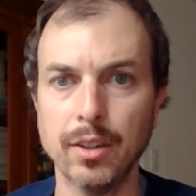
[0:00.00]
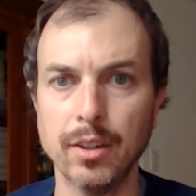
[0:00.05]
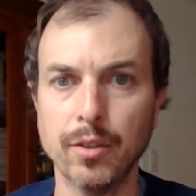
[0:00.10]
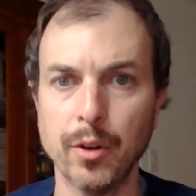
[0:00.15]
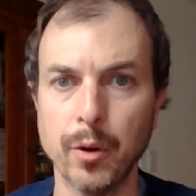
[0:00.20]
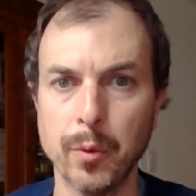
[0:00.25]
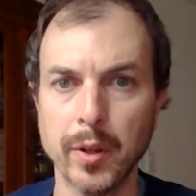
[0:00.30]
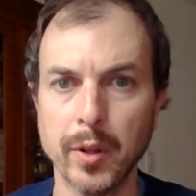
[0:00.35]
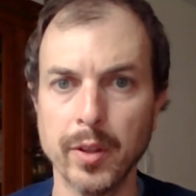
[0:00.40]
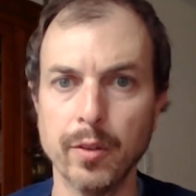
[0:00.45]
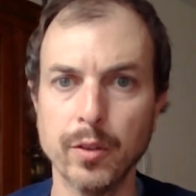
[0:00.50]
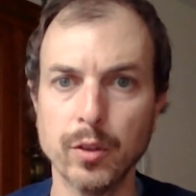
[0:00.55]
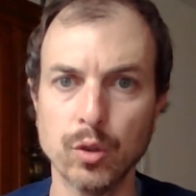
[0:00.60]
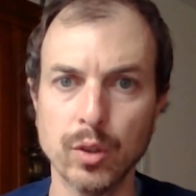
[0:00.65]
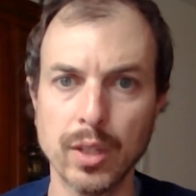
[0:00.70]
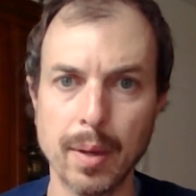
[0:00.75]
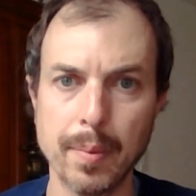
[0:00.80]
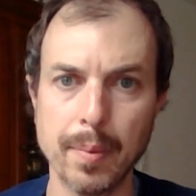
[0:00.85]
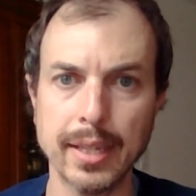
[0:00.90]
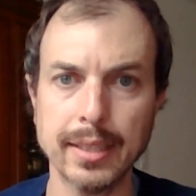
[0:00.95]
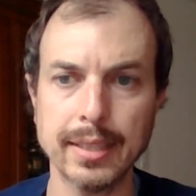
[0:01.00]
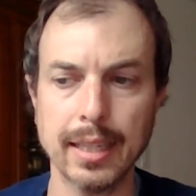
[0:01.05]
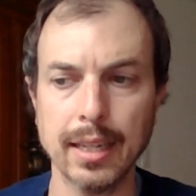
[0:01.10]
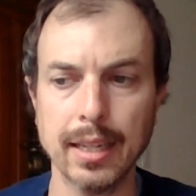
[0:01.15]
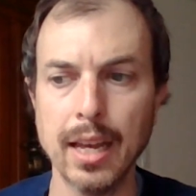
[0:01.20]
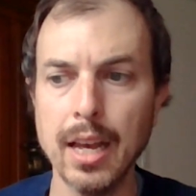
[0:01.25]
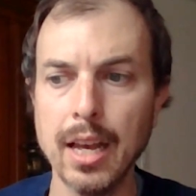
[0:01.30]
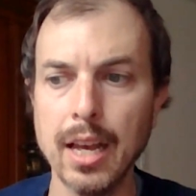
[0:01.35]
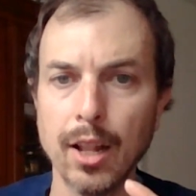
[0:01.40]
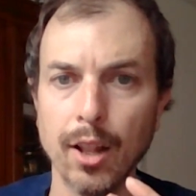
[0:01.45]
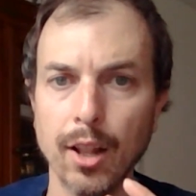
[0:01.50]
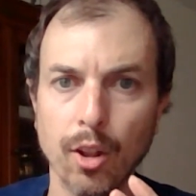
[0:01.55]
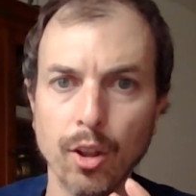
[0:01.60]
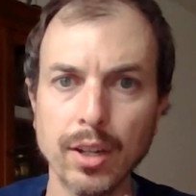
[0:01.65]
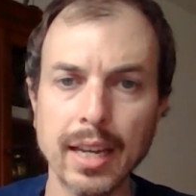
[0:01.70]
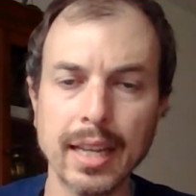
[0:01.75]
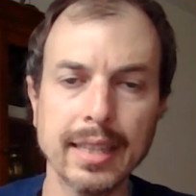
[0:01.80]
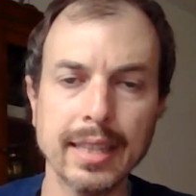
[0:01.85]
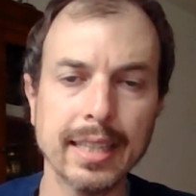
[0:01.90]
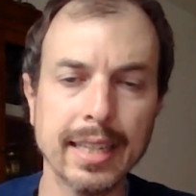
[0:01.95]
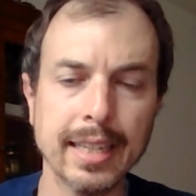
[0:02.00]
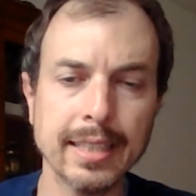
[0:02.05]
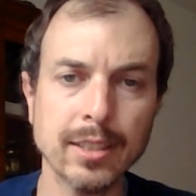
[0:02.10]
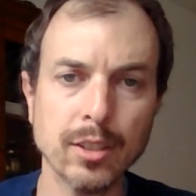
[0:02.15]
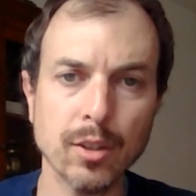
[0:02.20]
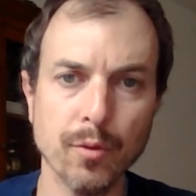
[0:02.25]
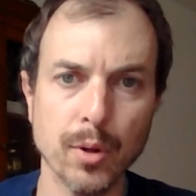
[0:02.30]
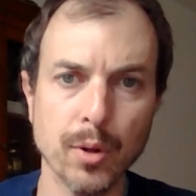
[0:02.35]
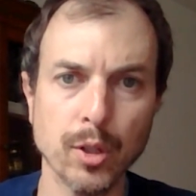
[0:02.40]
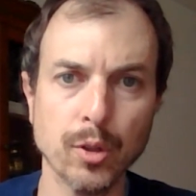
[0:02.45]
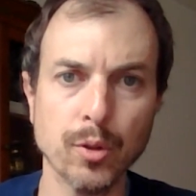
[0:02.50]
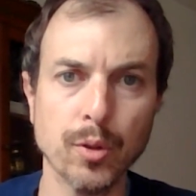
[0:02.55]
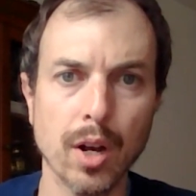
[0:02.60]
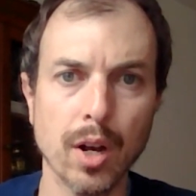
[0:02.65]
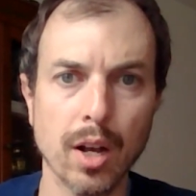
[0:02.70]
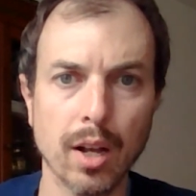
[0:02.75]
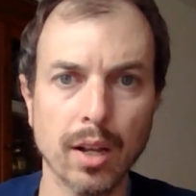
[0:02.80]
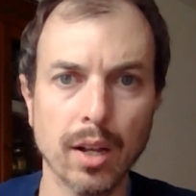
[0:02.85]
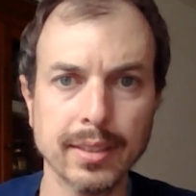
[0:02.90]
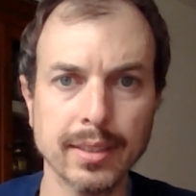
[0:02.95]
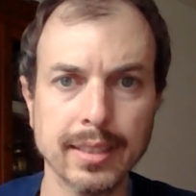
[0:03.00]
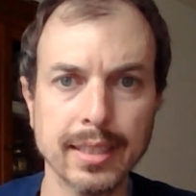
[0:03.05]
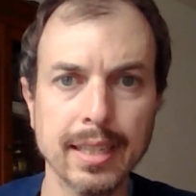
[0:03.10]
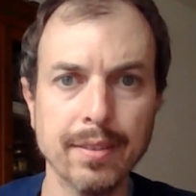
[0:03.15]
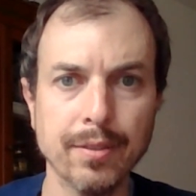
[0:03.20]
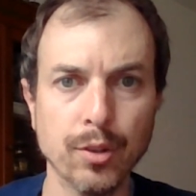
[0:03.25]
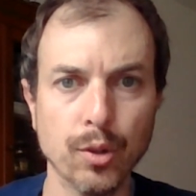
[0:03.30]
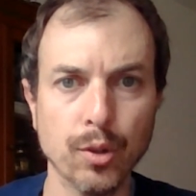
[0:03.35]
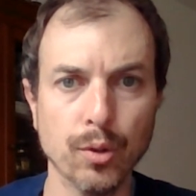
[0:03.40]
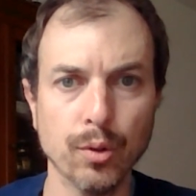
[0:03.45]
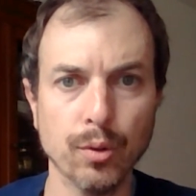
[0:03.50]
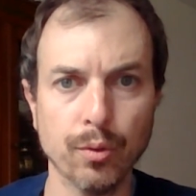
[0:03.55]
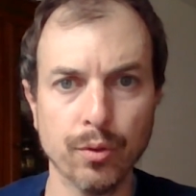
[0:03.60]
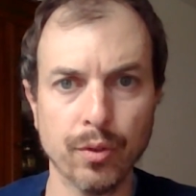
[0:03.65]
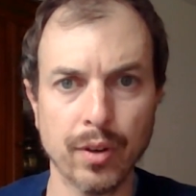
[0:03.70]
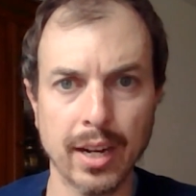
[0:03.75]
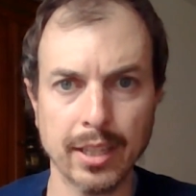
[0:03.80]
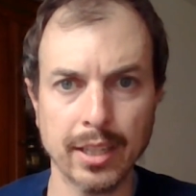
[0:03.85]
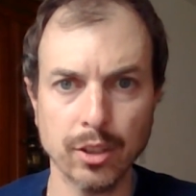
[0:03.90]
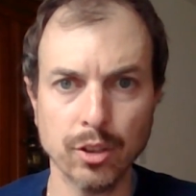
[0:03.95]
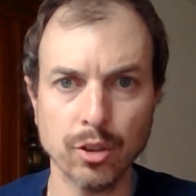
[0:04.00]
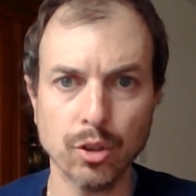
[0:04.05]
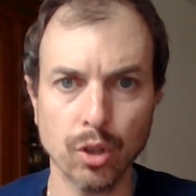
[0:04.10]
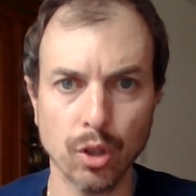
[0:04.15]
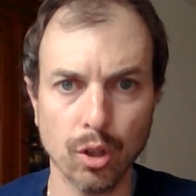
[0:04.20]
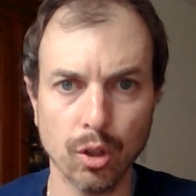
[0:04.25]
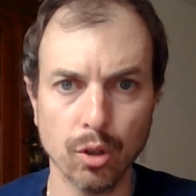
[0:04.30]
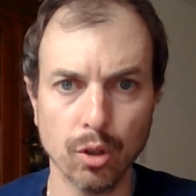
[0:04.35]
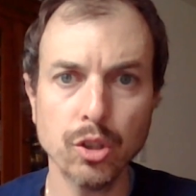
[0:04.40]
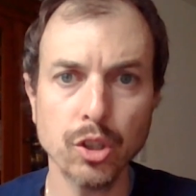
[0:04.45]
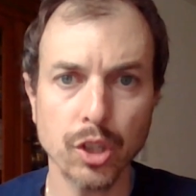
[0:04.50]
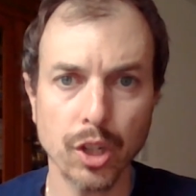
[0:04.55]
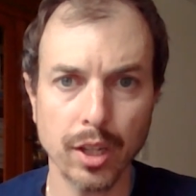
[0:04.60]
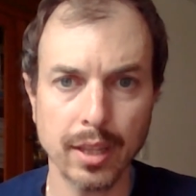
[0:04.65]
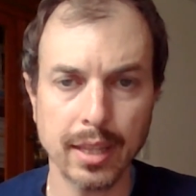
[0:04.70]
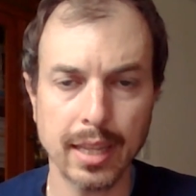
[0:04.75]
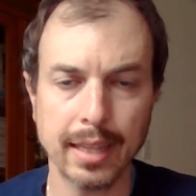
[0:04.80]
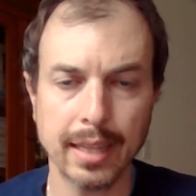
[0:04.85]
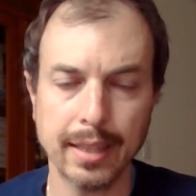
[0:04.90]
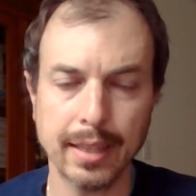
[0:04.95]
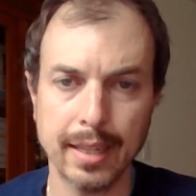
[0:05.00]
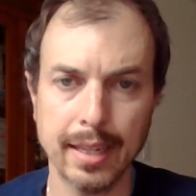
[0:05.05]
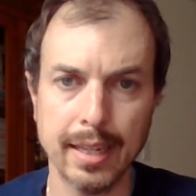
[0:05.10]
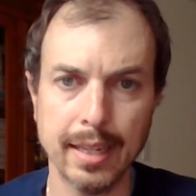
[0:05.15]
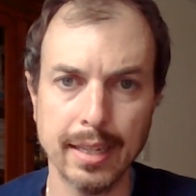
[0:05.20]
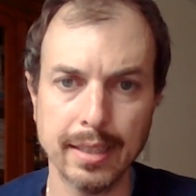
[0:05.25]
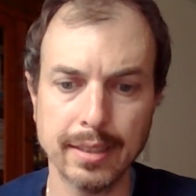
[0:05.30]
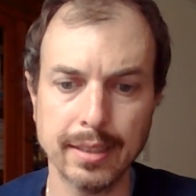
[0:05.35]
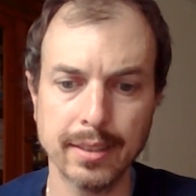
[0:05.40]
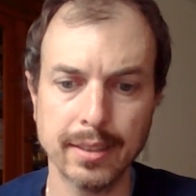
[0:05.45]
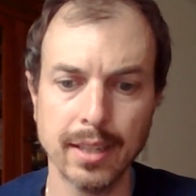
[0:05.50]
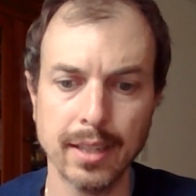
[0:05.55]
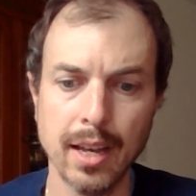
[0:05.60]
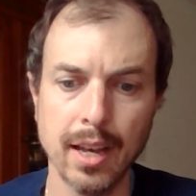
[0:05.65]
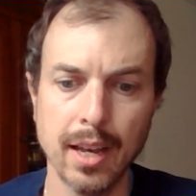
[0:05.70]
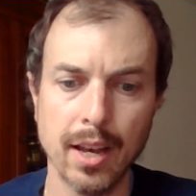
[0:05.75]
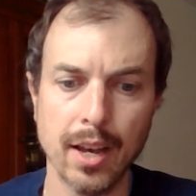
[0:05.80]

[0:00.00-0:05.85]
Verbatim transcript: The government of Quebec said, look at the east of Montreal, see if you find a solution that is